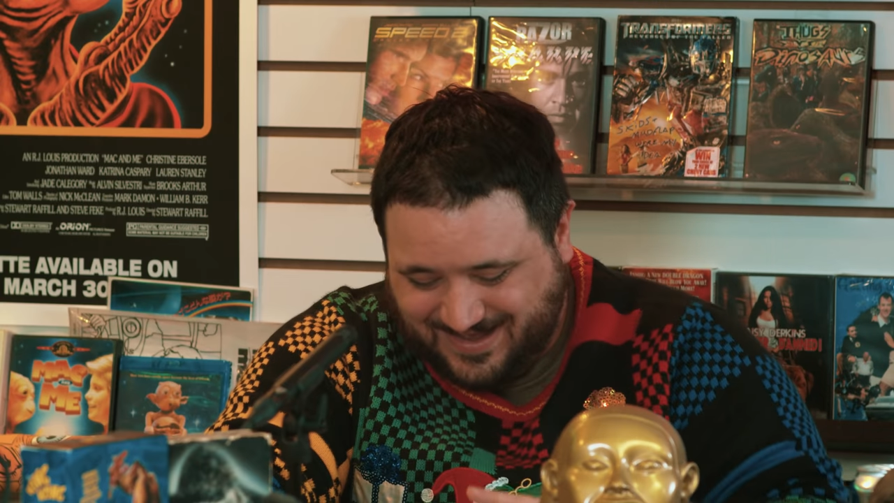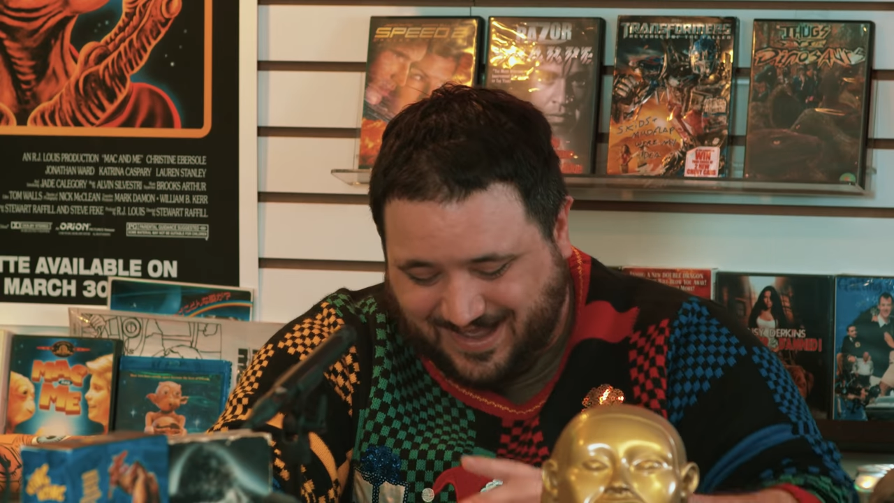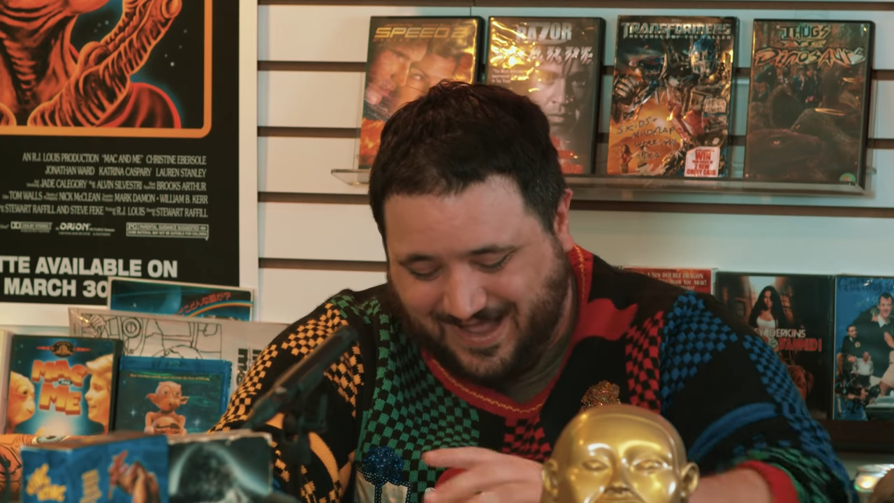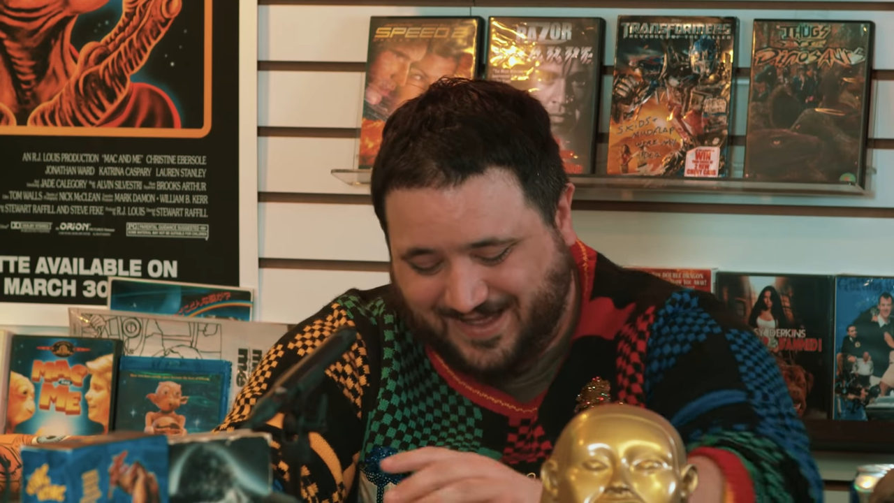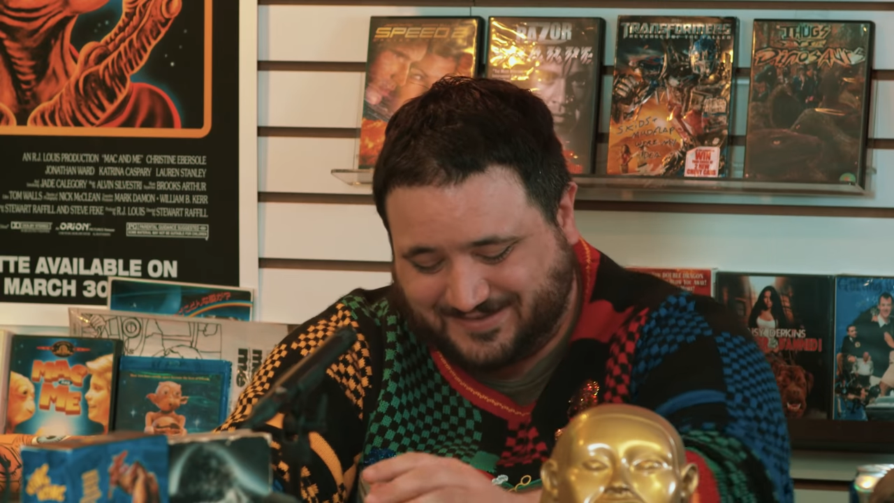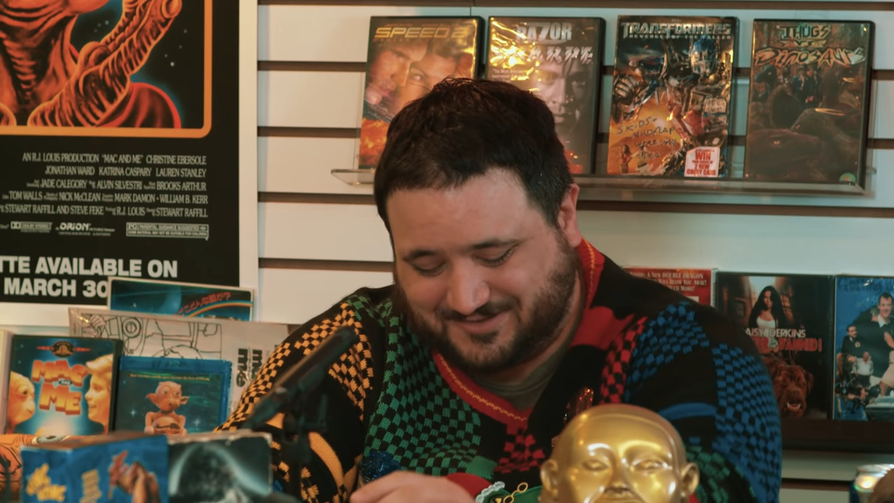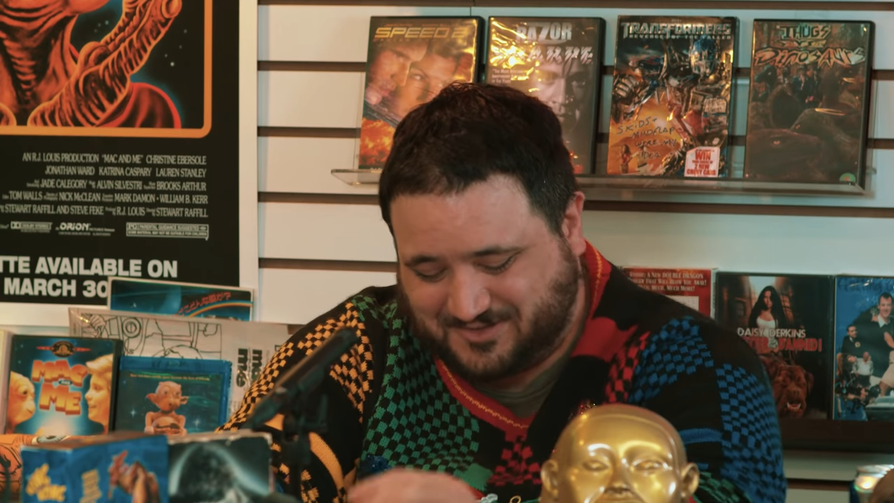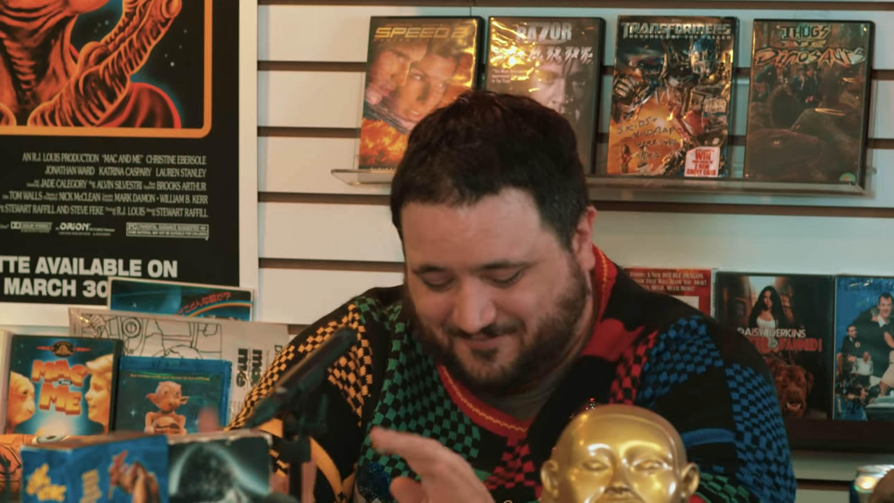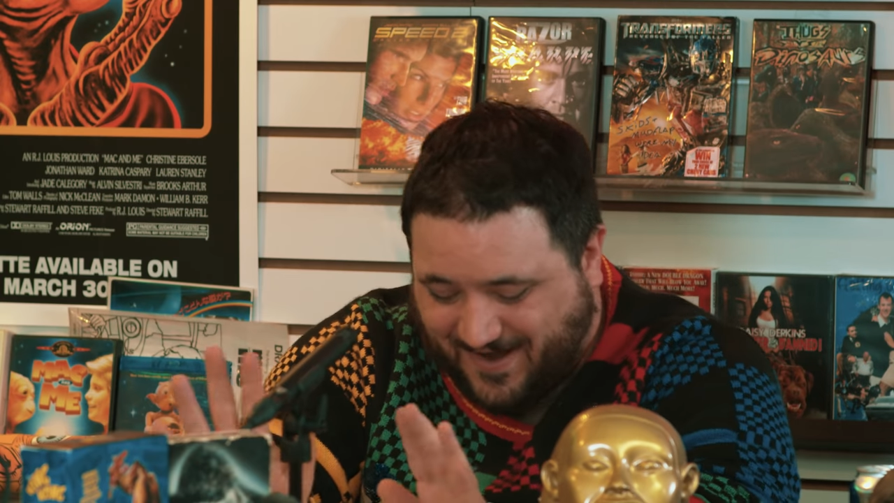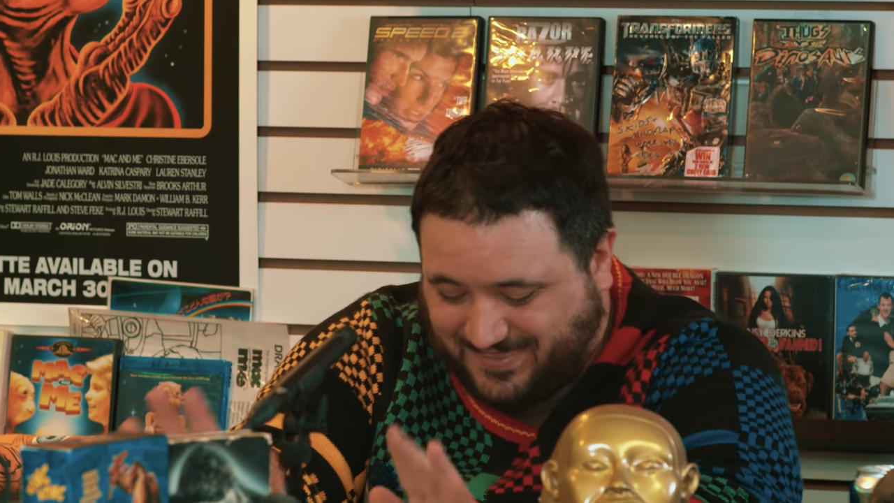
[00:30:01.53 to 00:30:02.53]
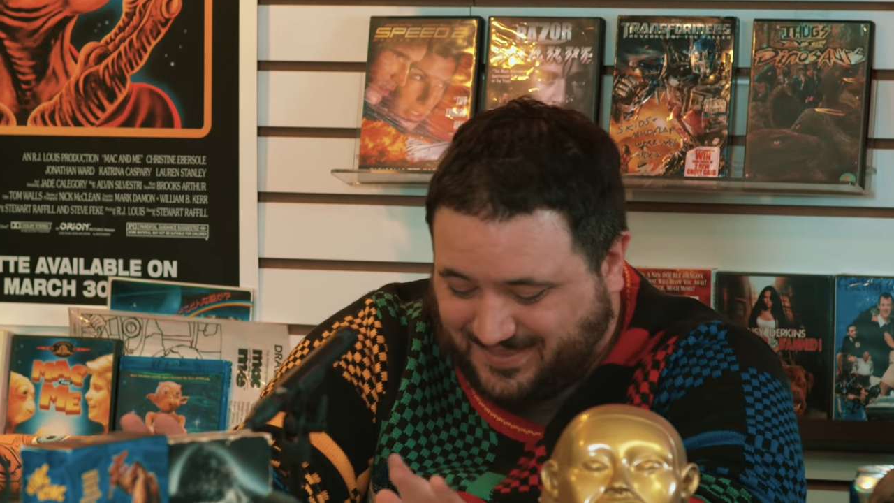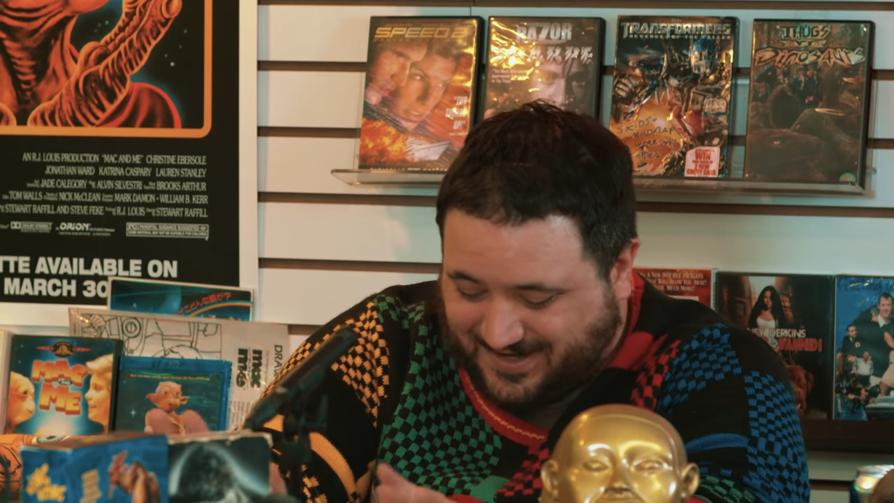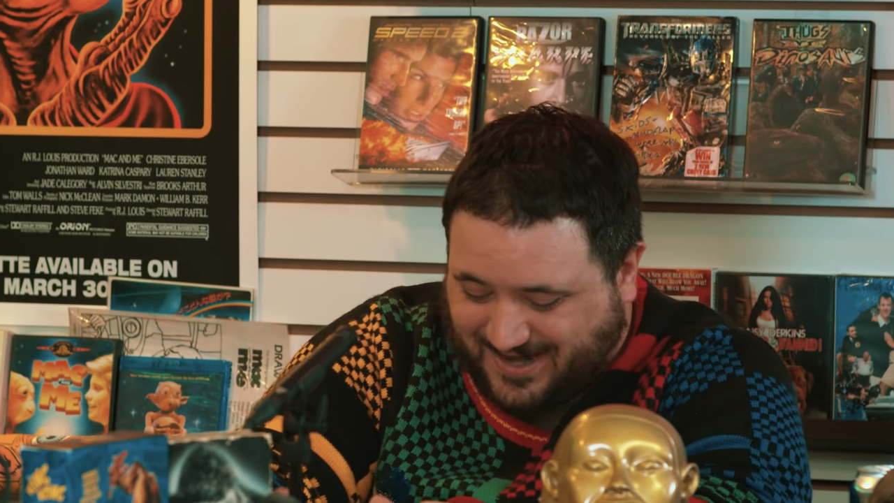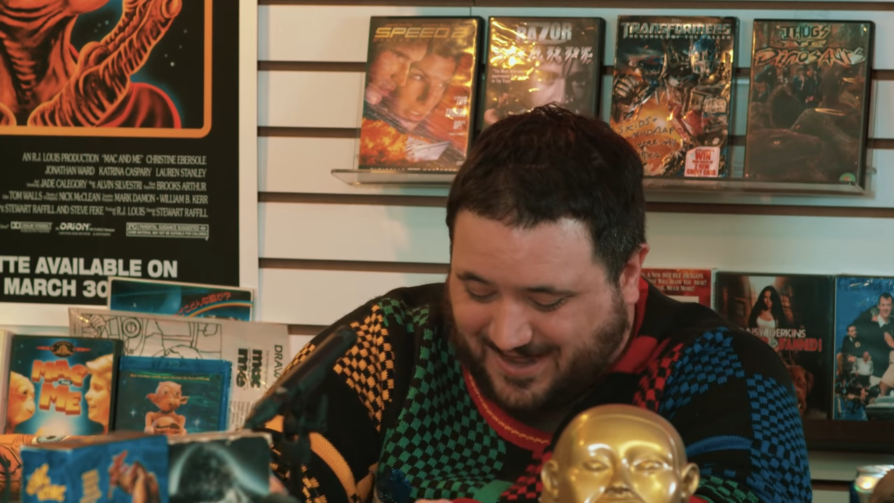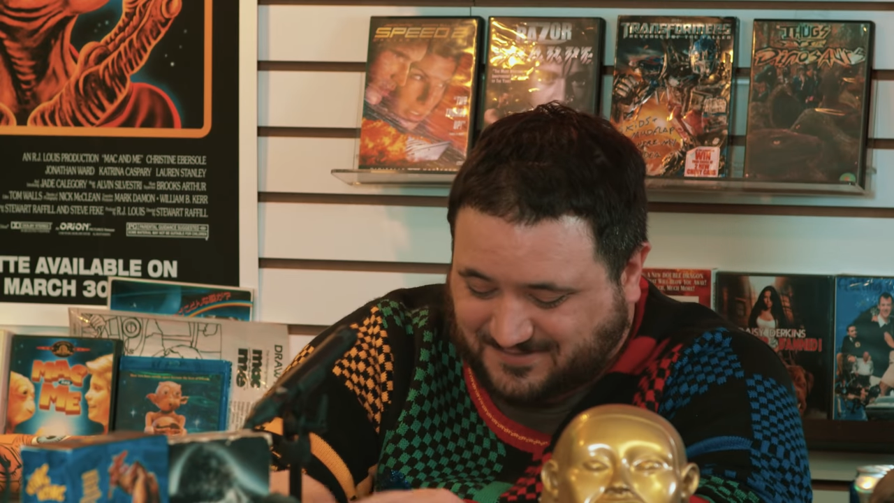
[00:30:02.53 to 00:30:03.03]
Uh, so she finally
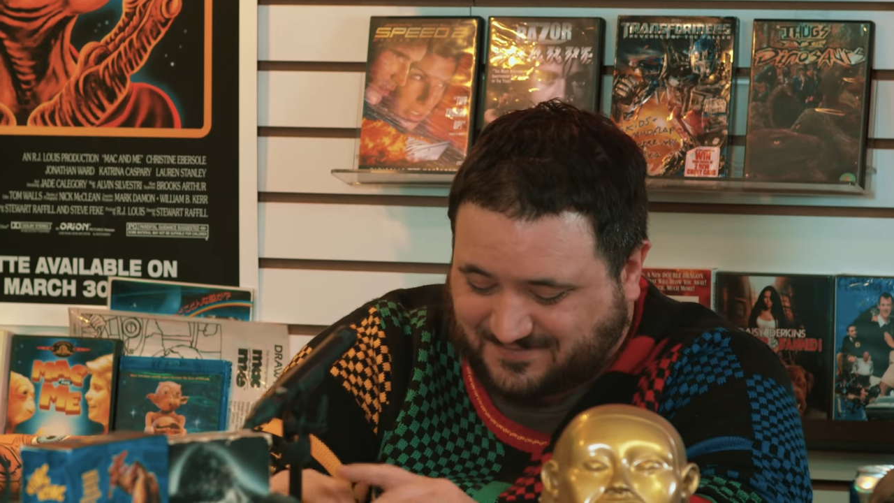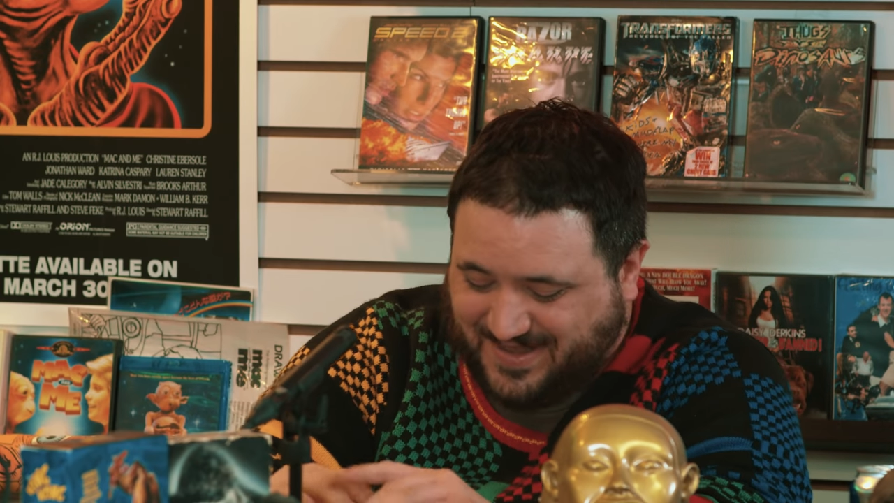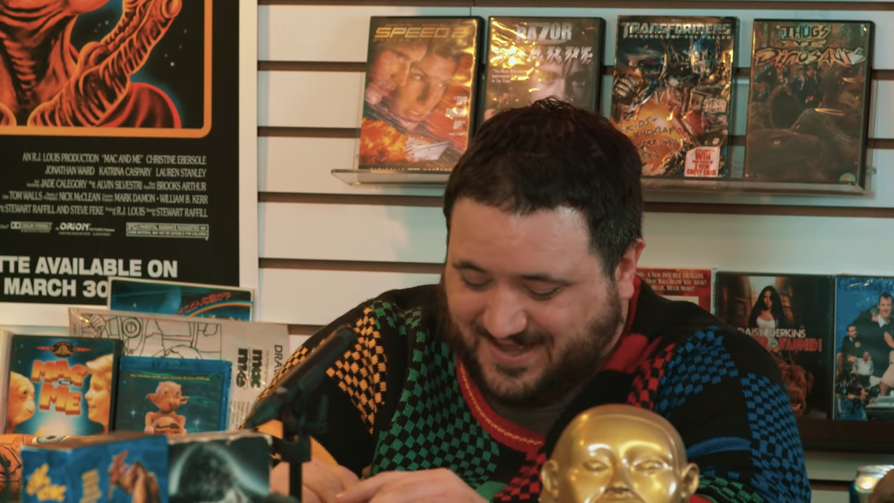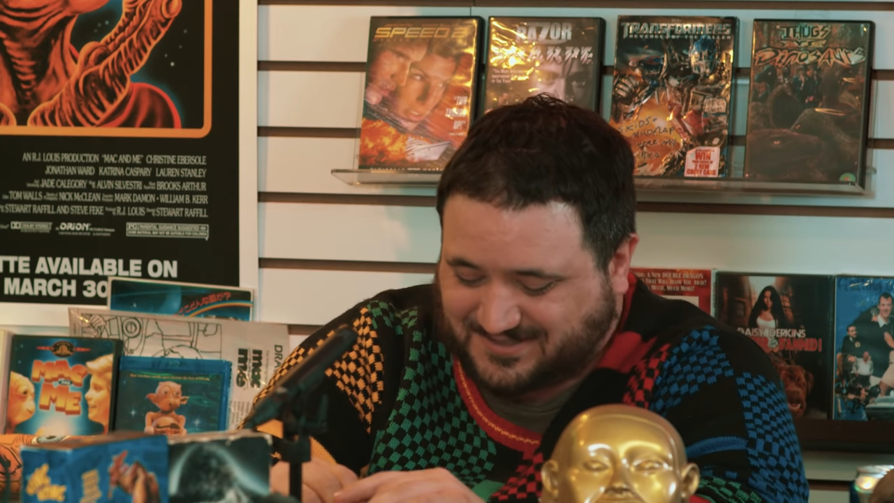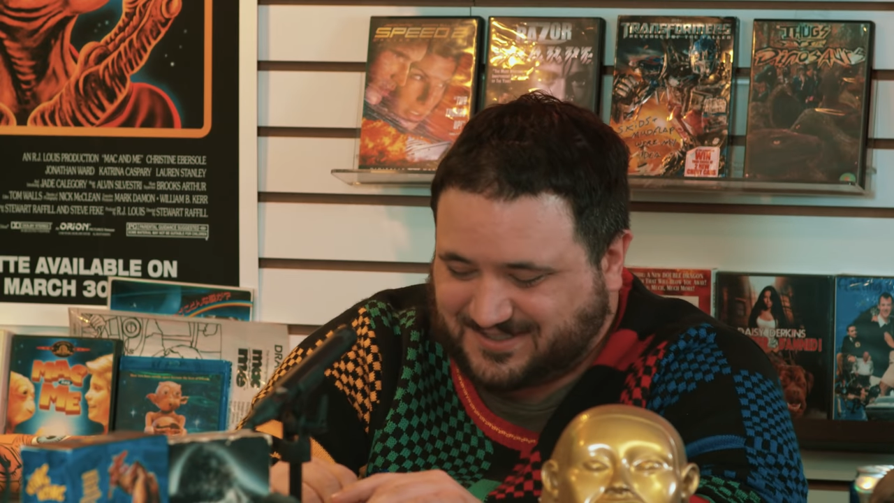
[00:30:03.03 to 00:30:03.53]
like calms him down.